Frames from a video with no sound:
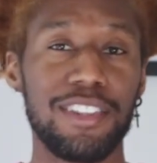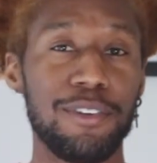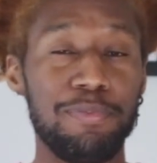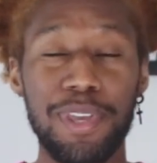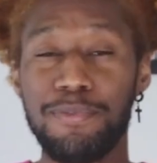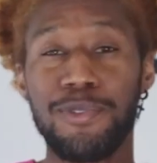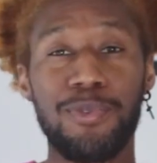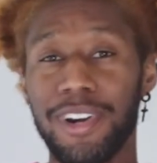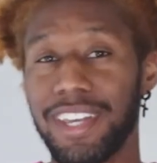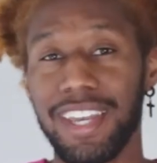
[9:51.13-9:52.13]
the people
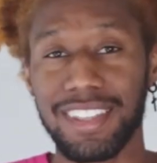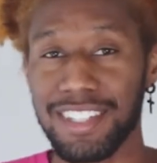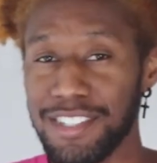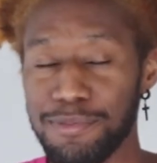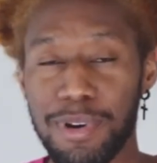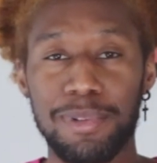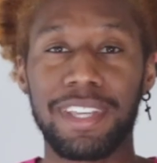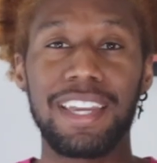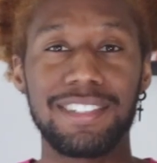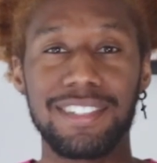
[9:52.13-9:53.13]
working at these
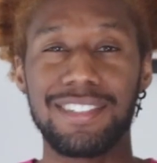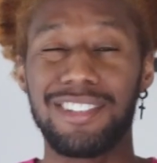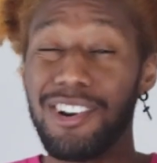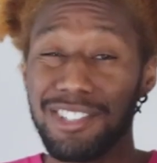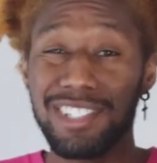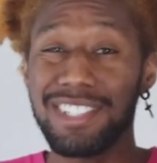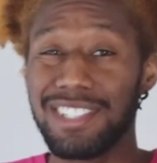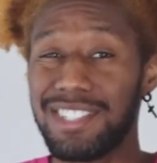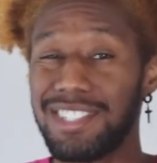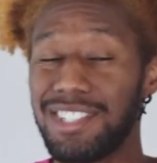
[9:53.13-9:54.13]
publications largely
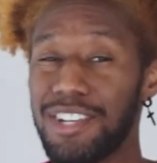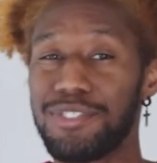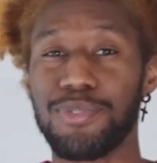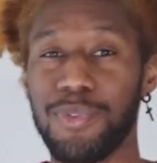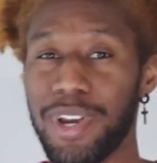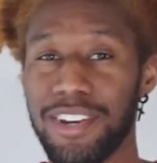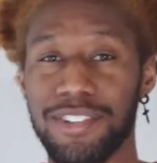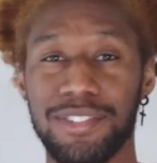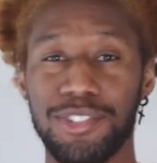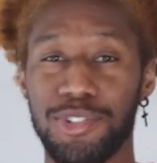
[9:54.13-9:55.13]
just
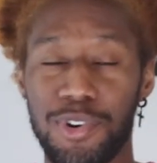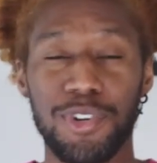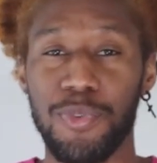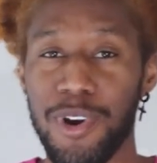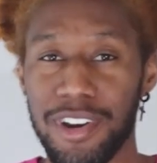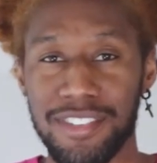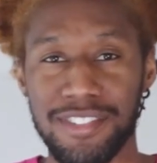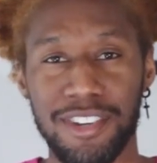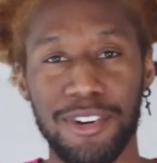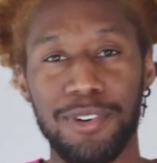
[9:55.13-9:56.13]
wear Jordan 1s.
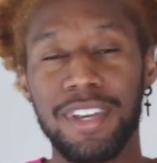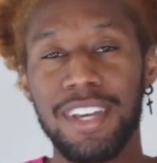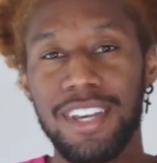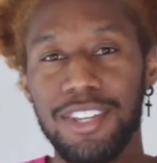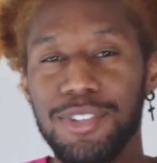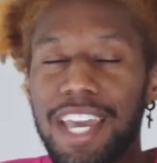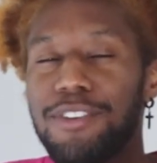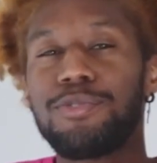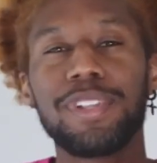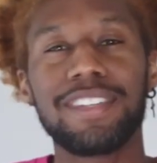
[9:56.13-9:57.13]
So you can't
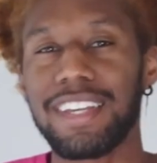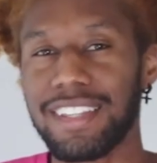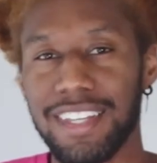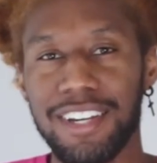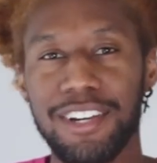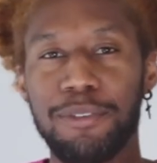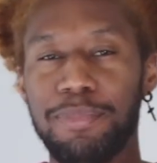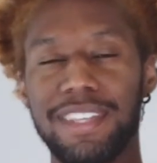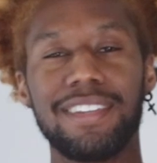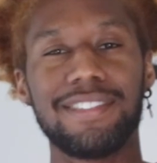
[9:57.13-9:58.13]
even really take their
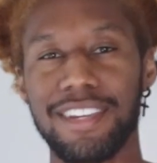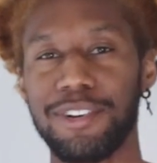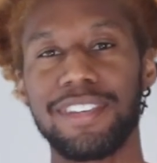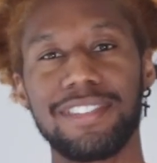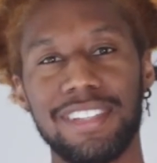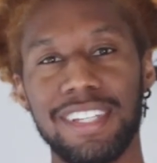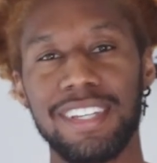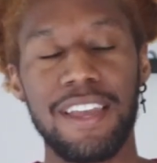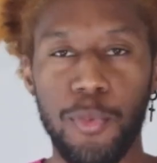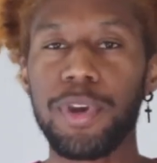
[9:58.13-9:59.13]
opinion seriously.
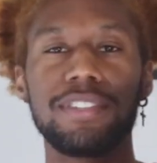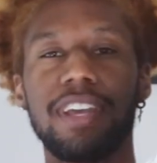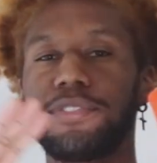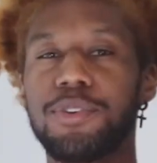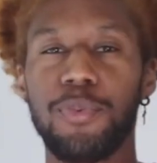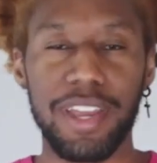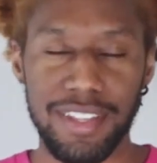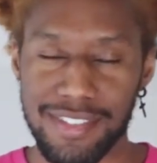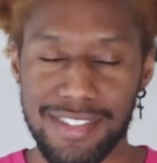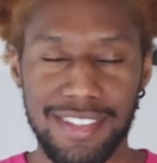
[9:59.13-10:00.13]
We just have to wait
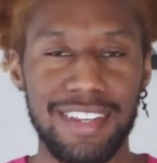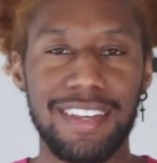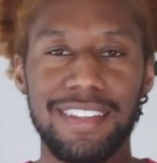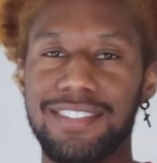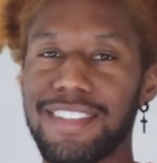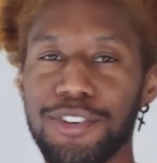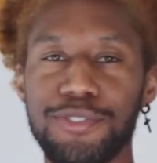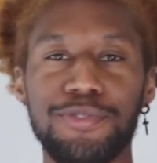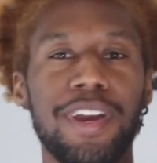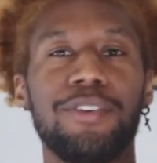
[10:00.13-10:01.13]
and see. It's still
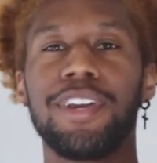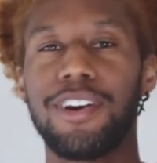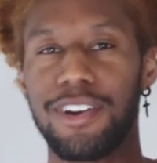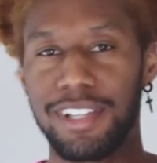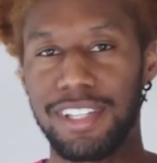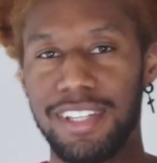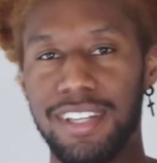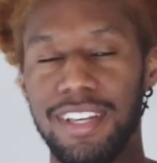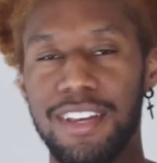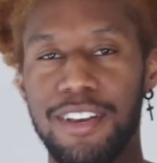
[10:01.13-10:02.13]
very early.
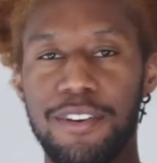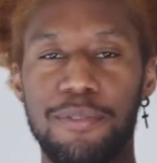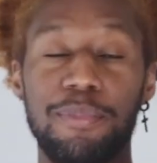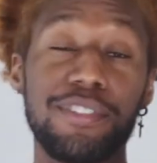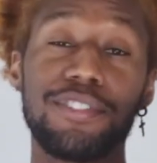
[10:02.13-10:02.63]
But